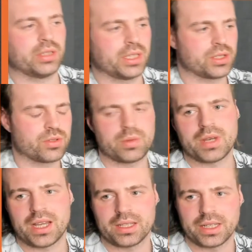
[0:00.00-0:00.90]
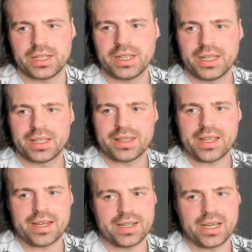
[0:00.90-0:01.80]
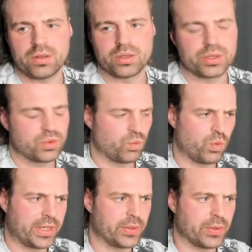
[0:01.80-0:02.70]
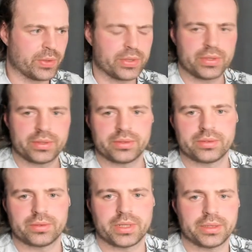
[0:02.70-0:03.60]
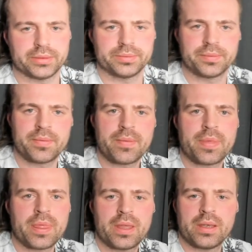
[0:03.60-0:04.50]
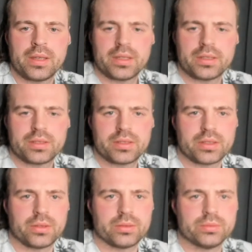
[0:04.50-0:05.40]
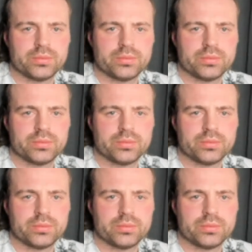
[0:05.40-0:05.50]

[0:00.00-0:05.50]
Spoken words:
extreme highlight, that now looks weird, right? So